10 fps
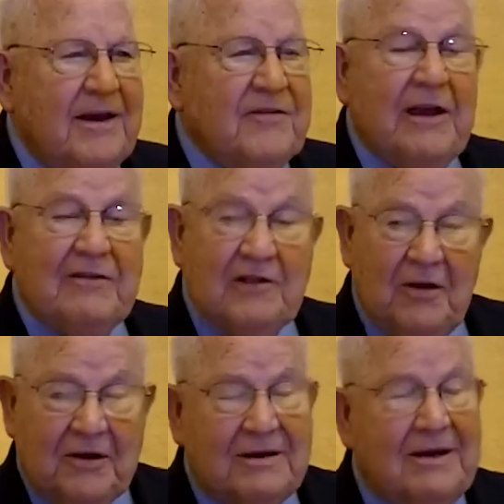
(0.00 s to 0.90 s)
He says,
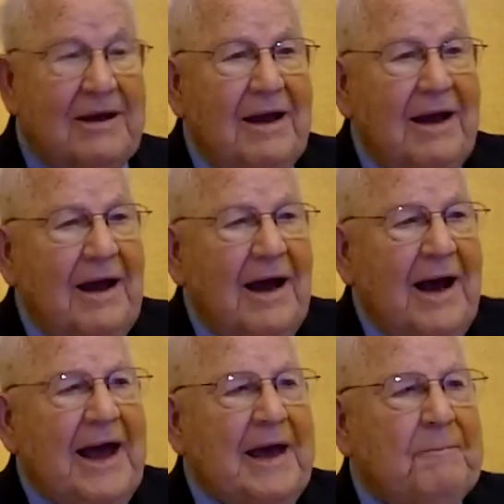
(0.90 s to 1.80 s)
look,
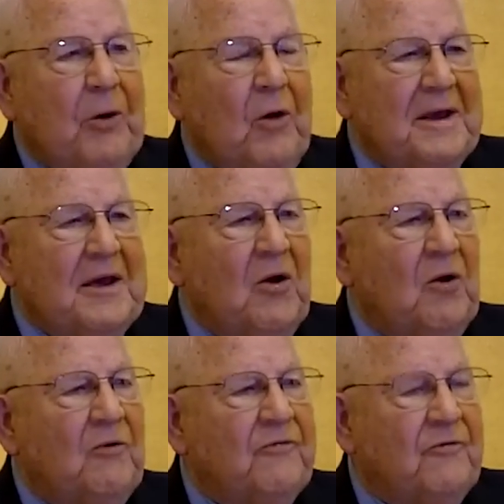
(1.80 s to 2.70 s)
I had
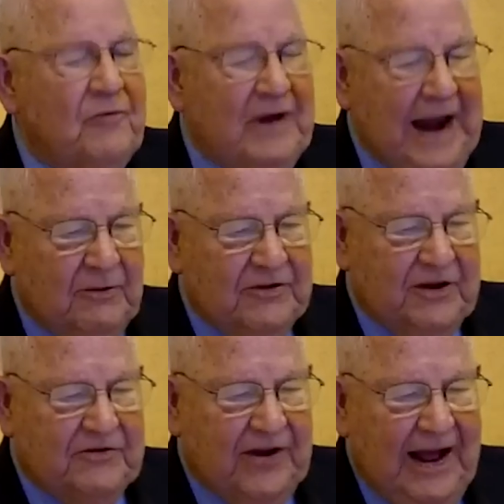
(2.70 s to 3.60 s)
polio when I was
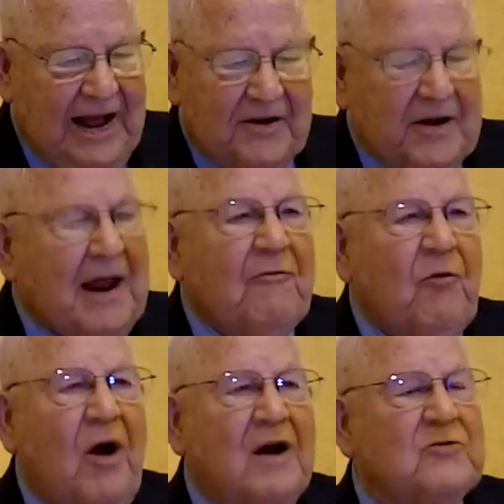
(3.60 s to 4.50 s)
a child, and
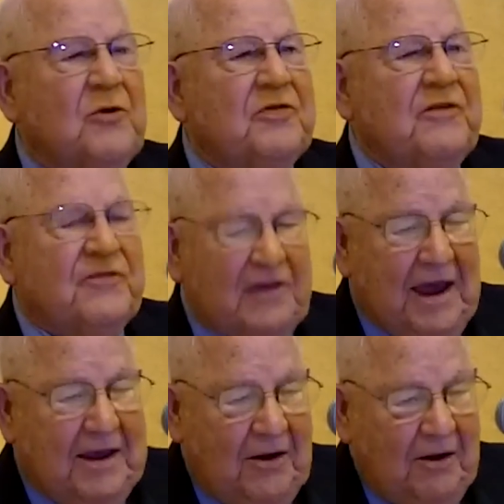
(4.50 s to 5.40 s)
I've walked with this
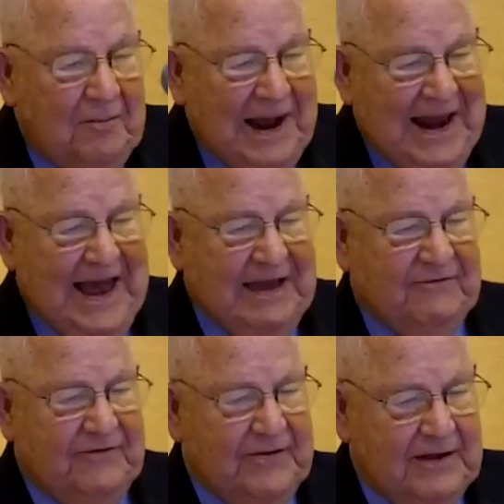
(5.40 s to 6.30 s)
cane all my
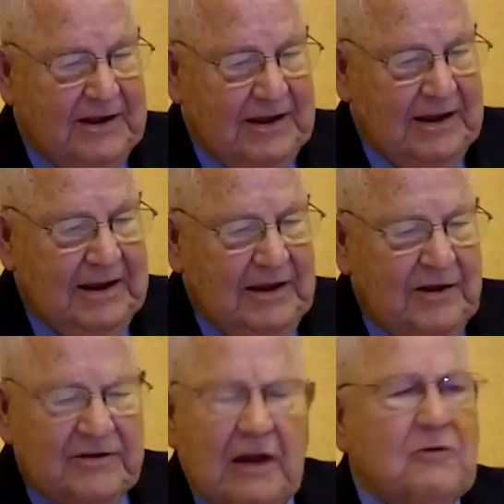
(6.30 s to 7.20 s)
life.
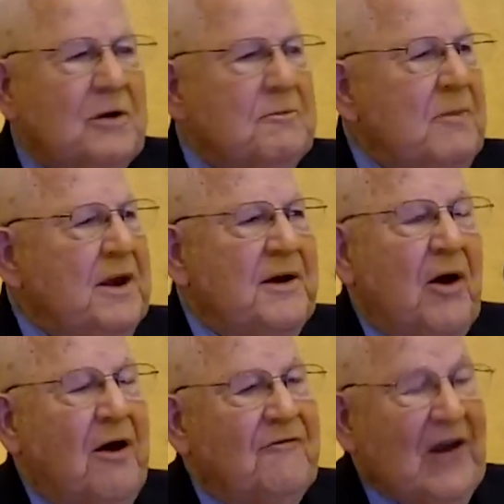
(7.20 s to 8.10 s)
He said it would mean
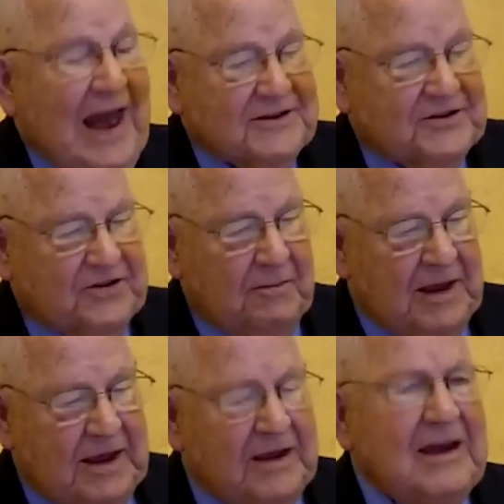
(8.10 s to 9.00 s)
an awful lot to
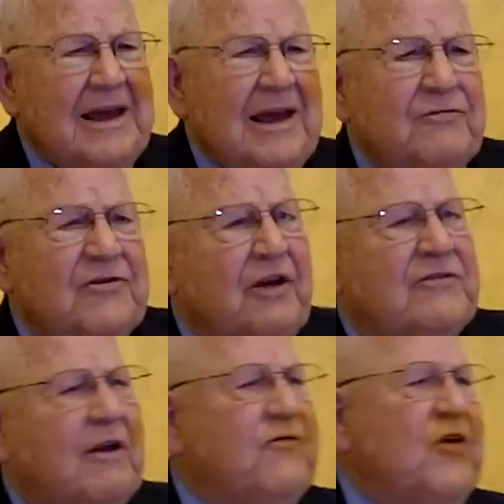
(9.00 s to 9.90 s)
me if
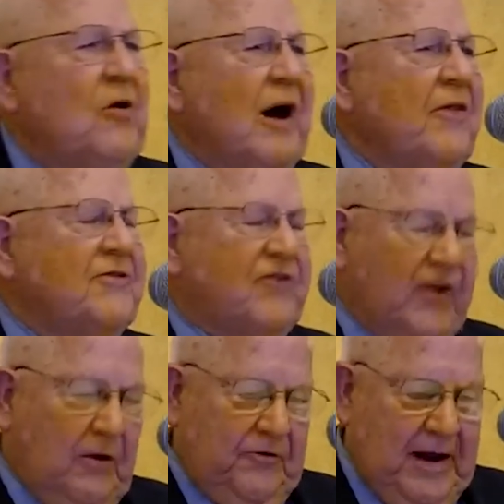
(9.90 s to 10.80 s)
just a few other
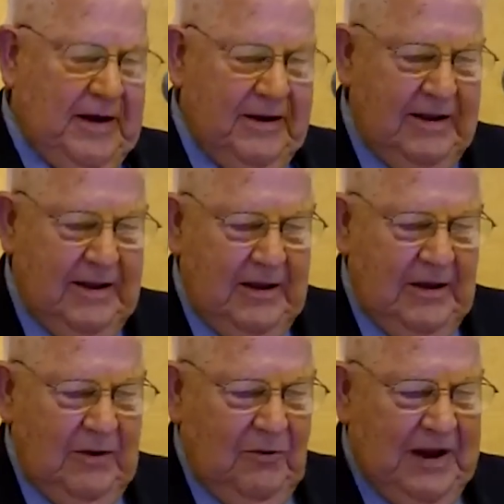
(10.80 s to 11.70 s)
children
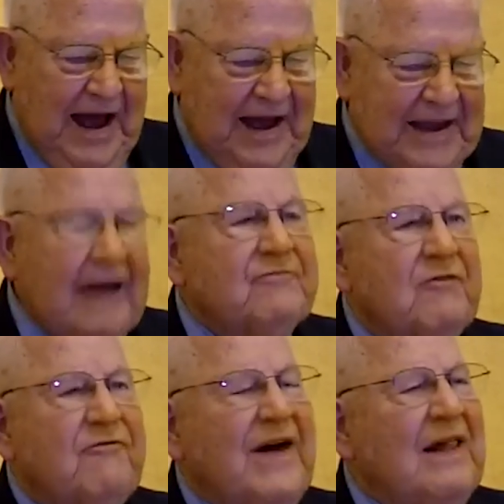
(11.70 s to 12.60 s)
would not have
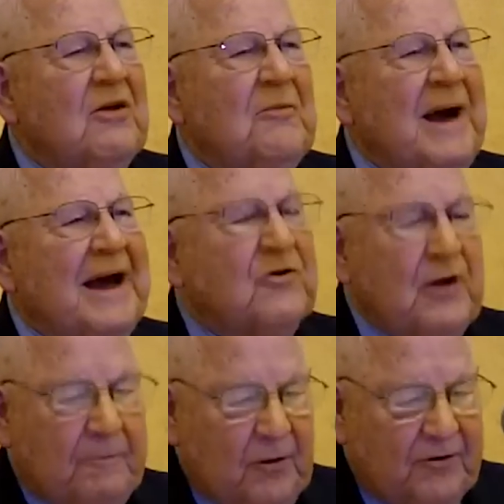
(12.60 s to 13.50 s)
to follow my
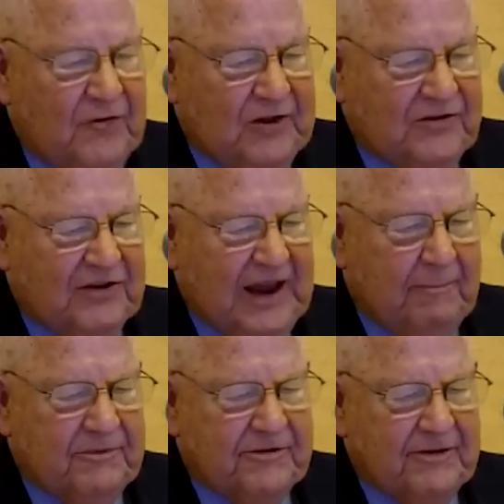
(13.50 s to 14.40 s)
crippled
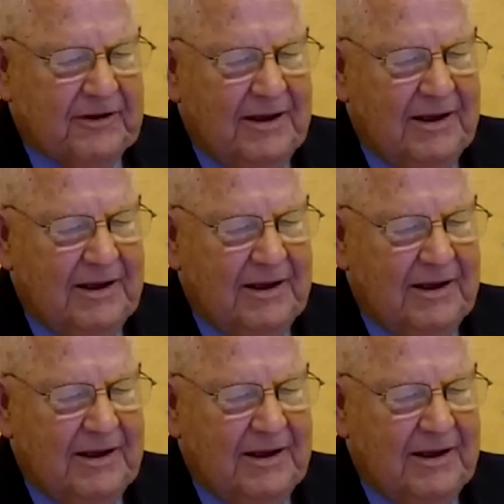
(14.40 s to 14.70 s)
footsteps.